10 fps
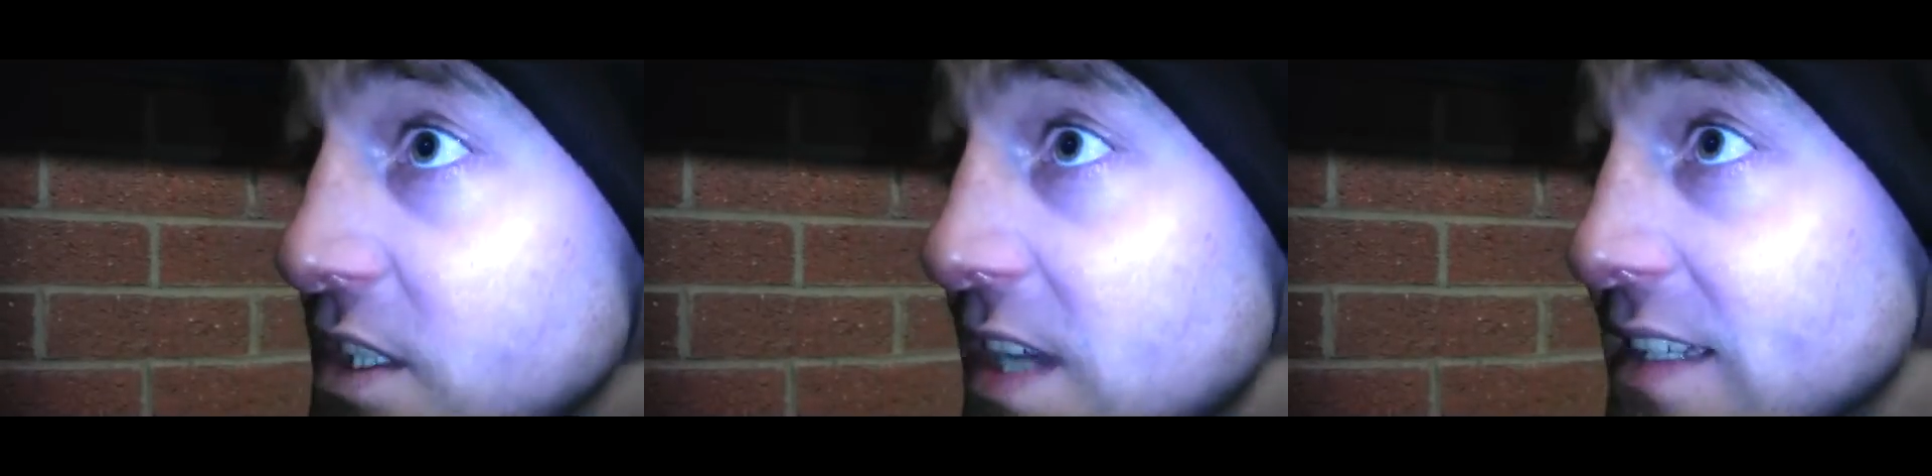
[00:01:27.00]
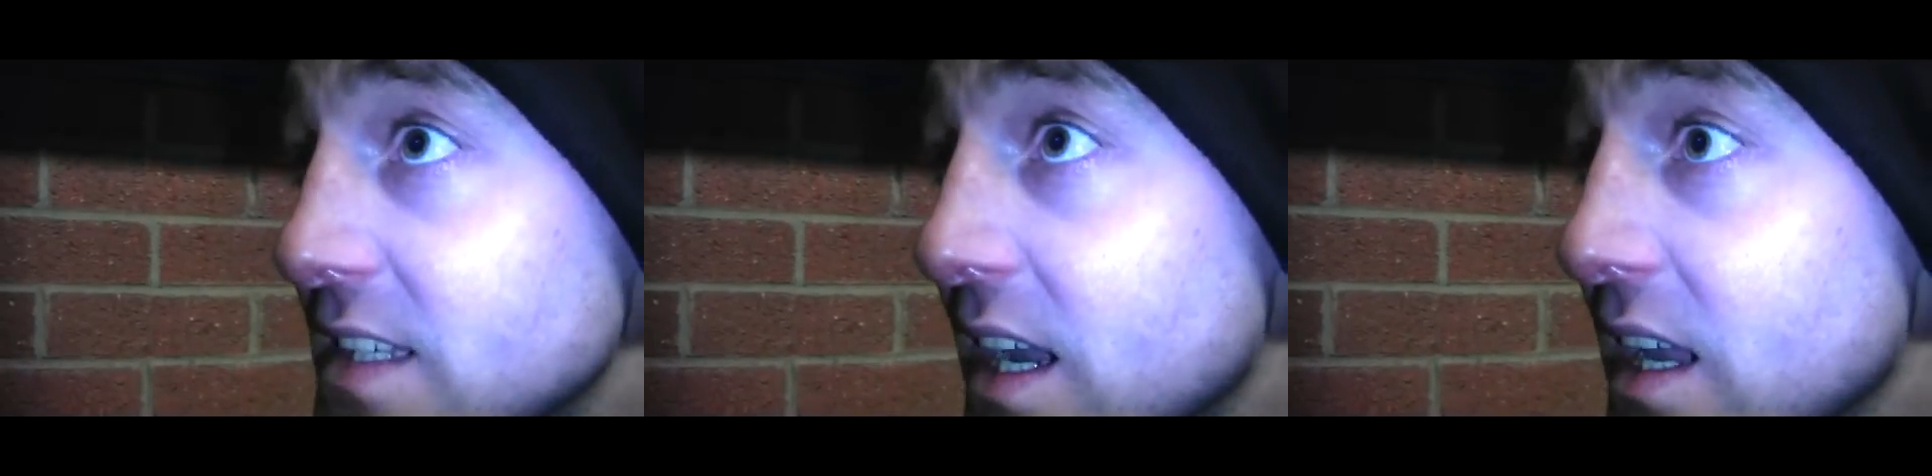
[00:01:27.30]
on to
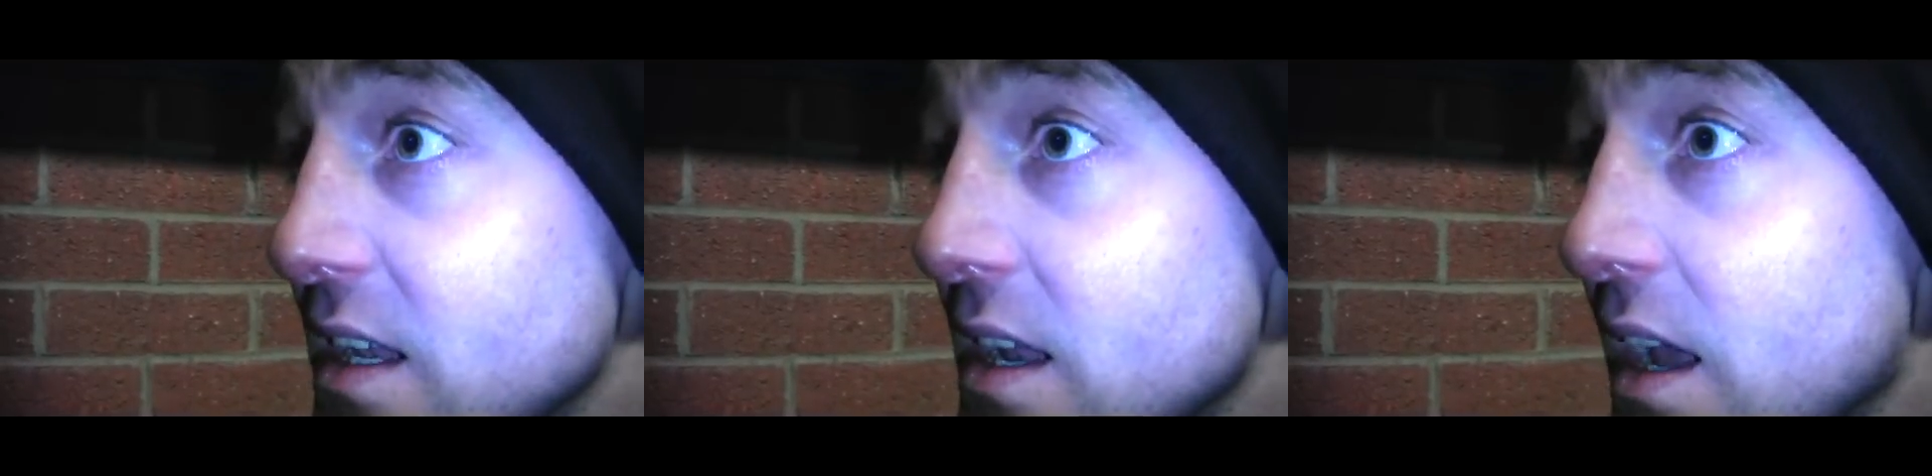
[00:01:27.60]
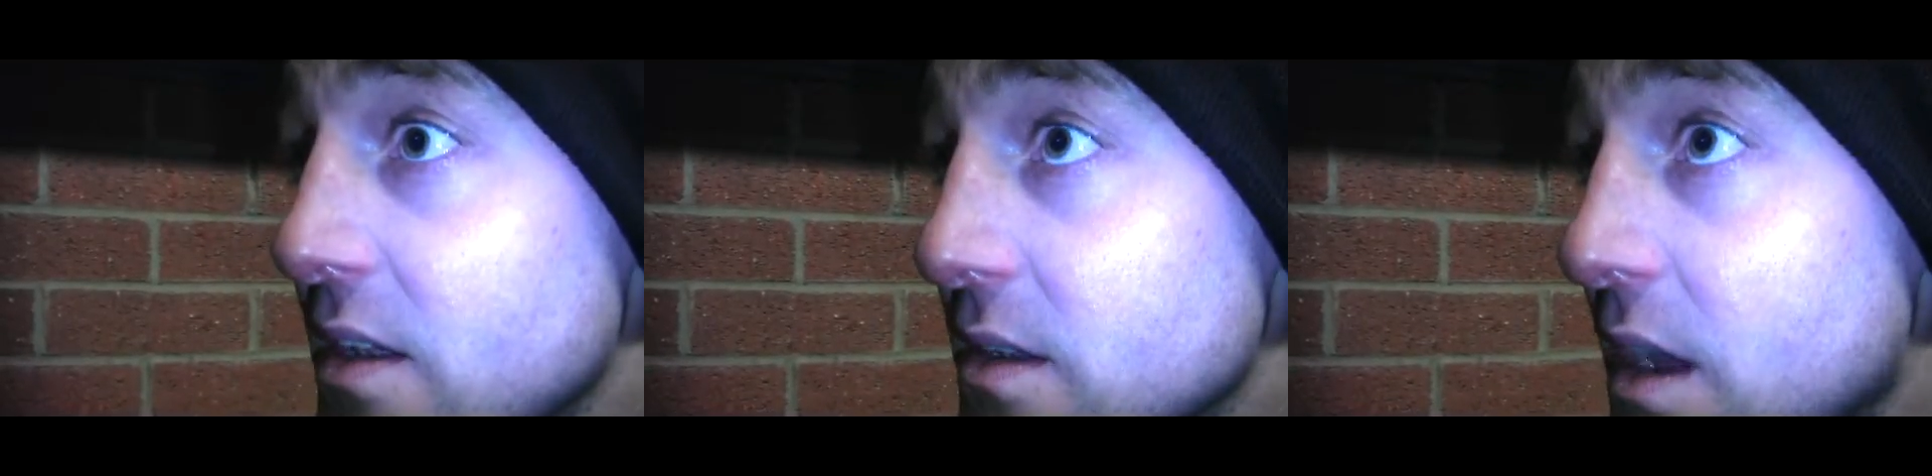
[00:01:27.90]
Saturday
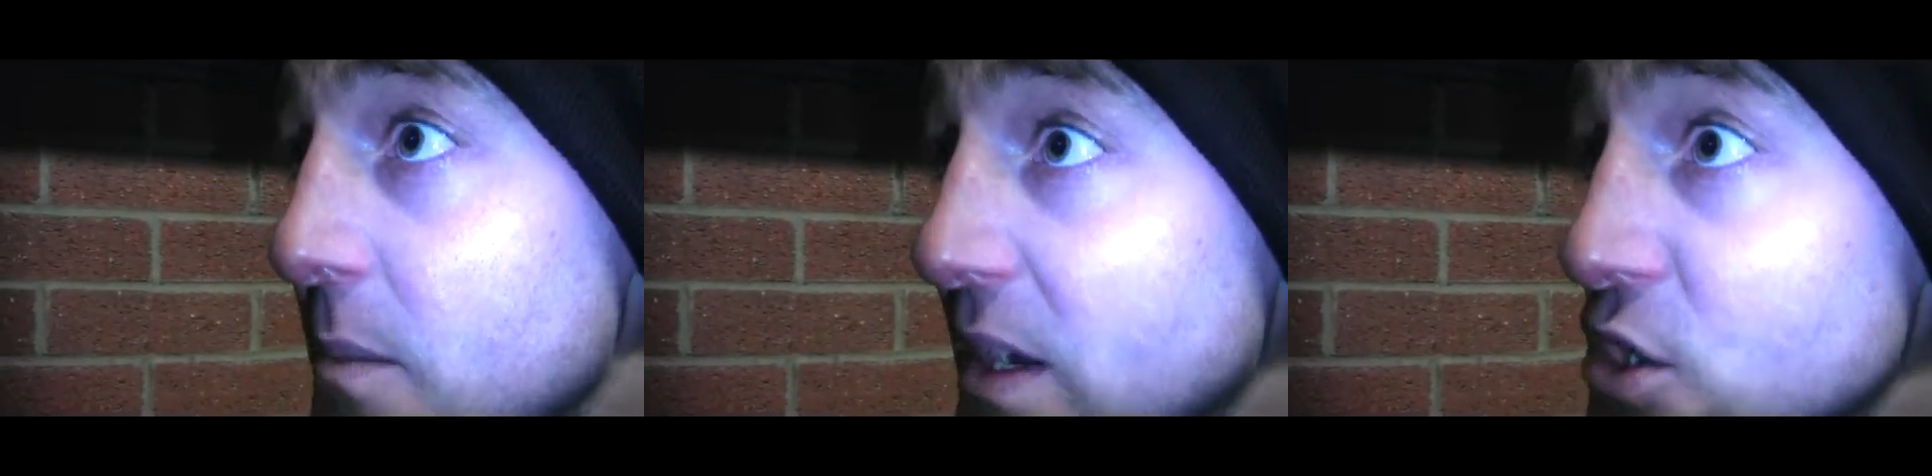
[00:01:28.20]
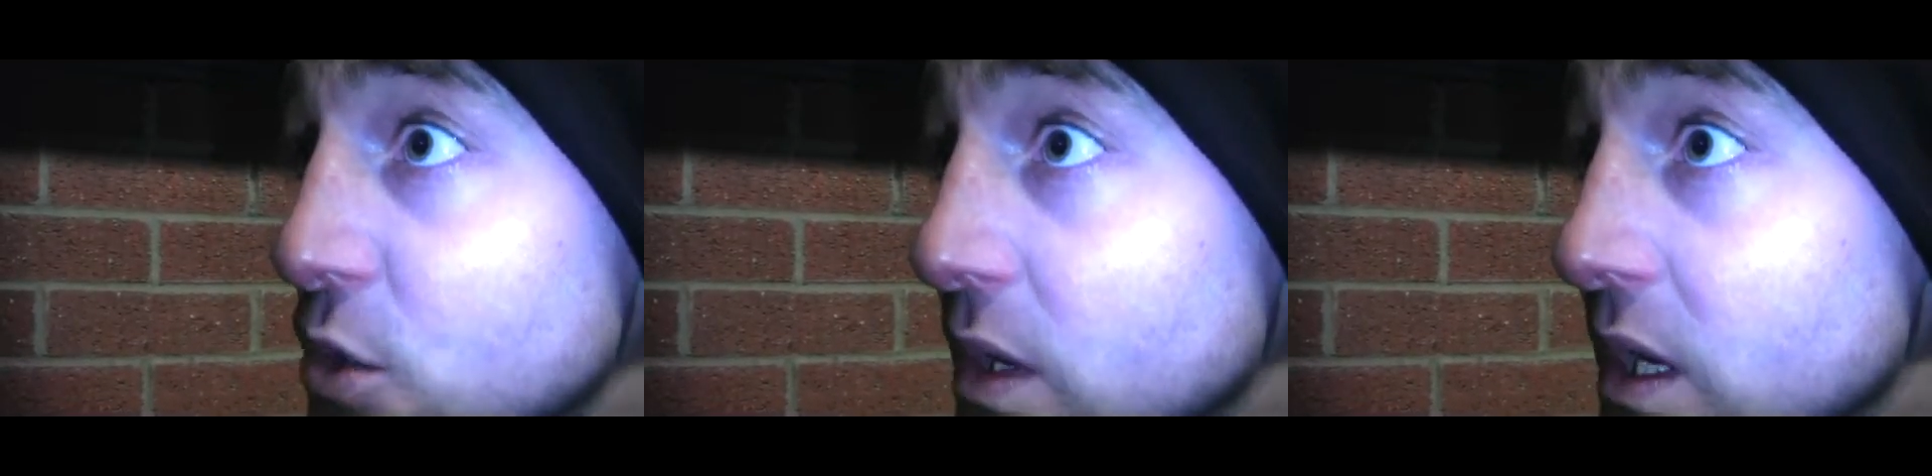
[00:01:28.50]
and make
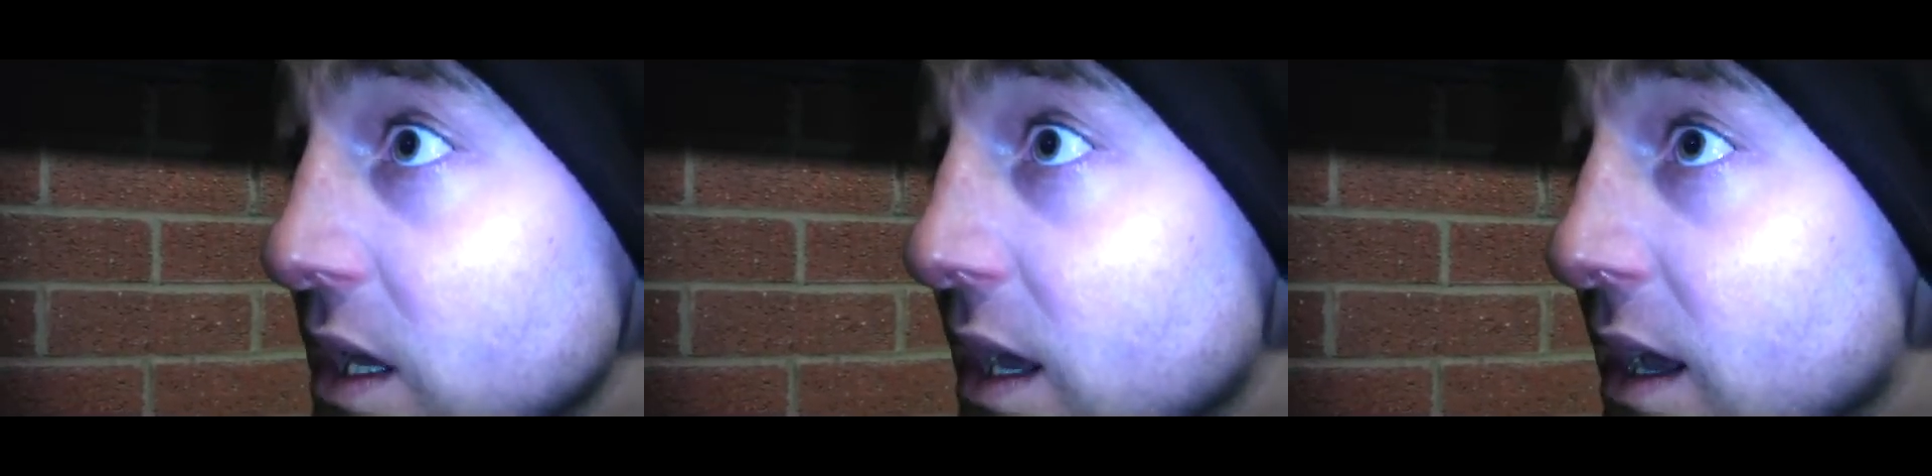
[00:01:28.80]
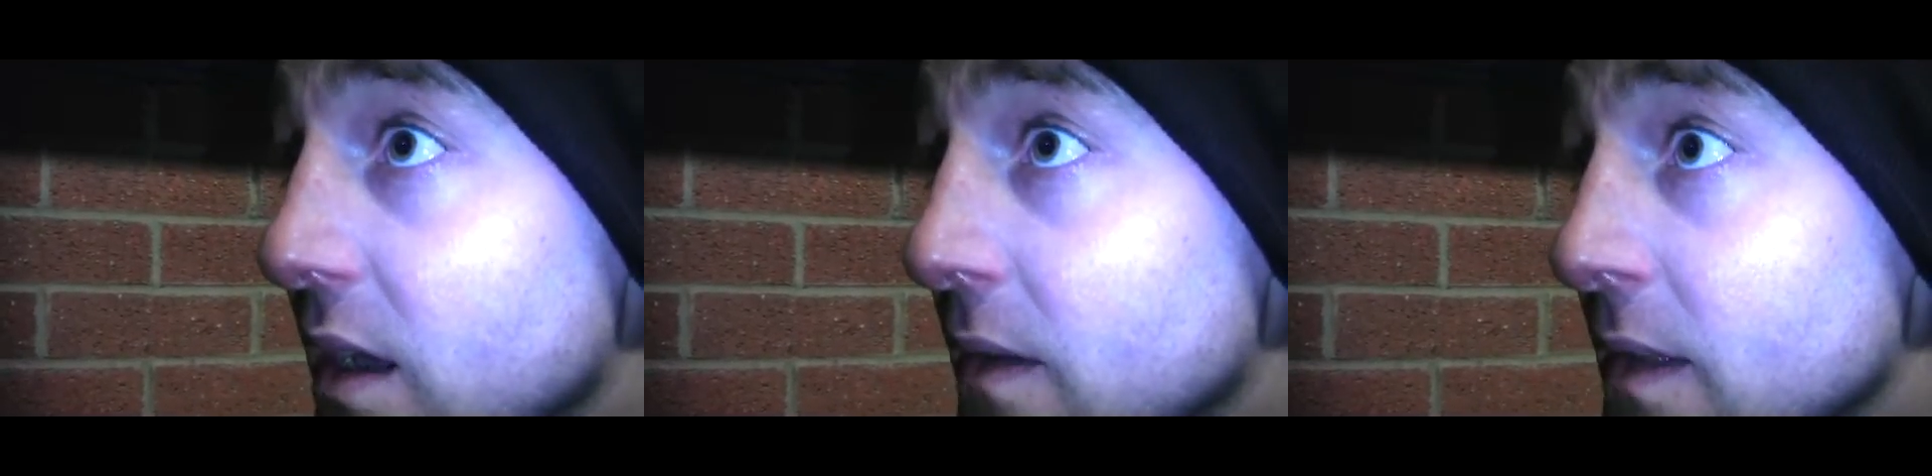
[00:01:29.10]
sure
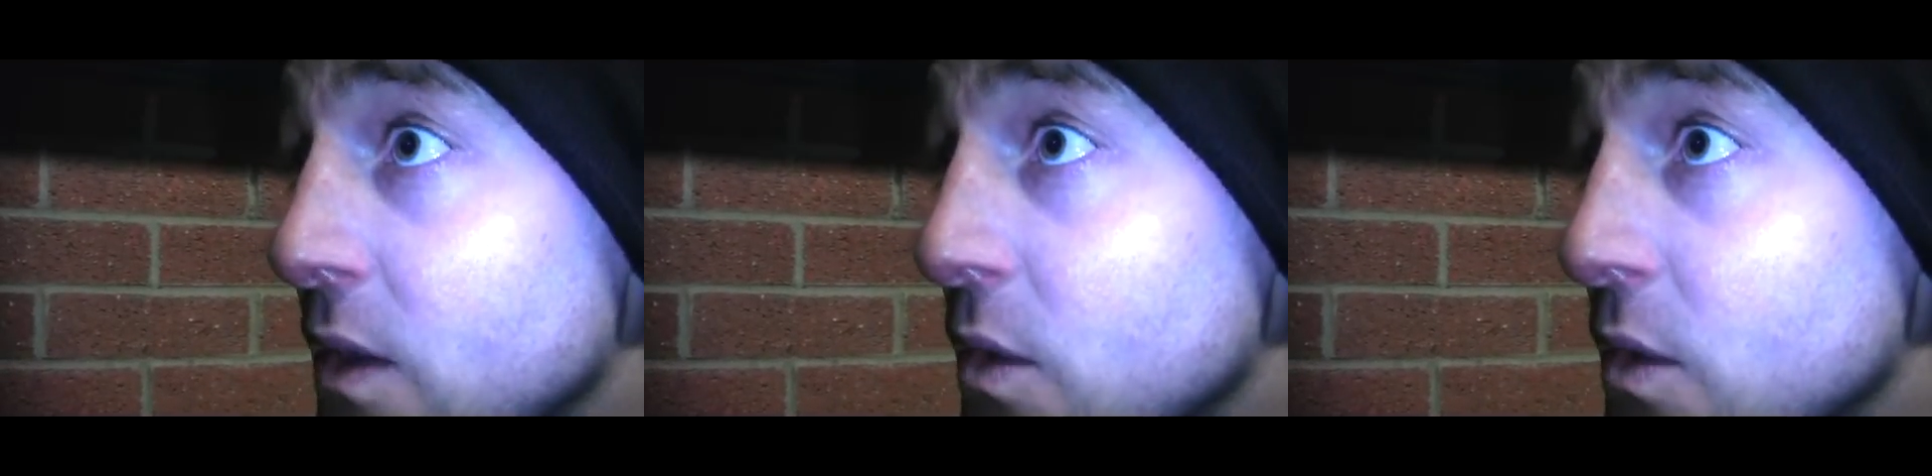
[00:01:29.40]
we're